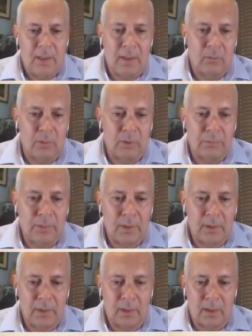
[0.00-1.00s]
and we'll
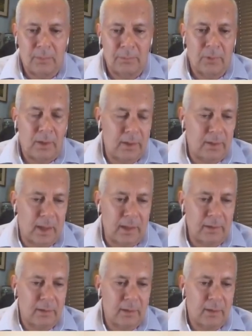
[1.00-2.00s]
be upgrading
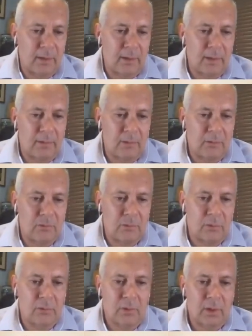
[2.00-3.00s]
that this
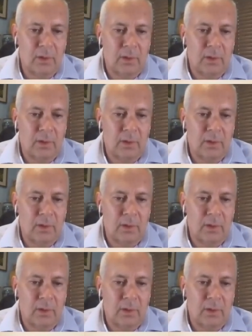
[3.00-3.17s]
year,